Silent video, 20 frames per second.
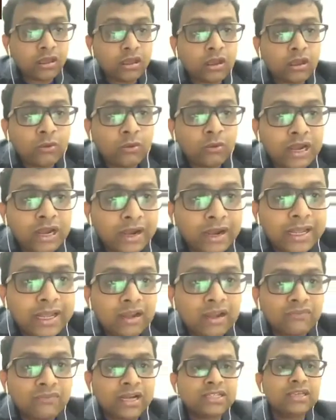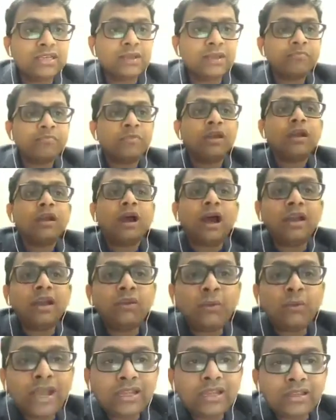Well, my dear friends,
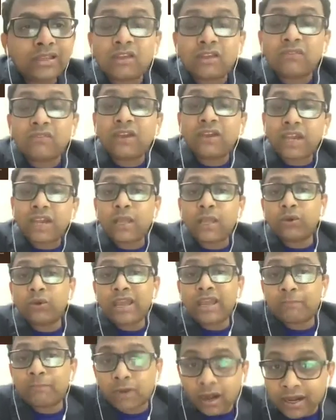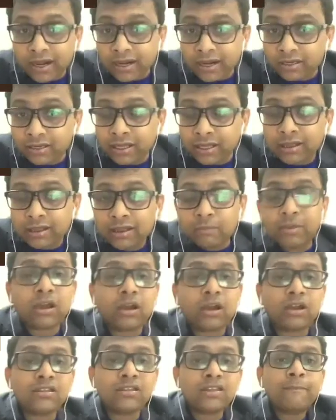I-VED is a very unique product
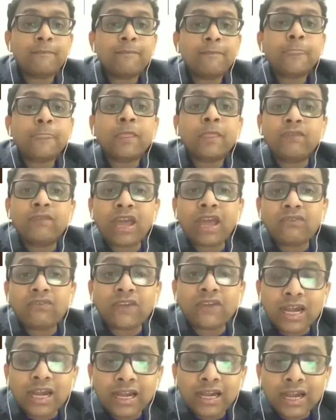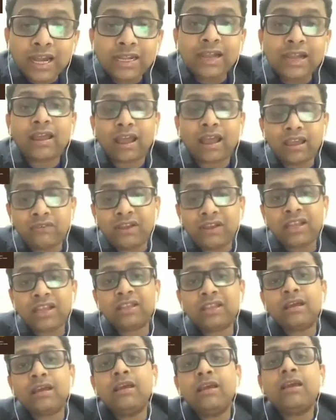because we have validated I-VED
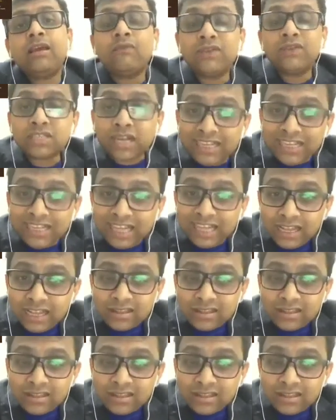which contains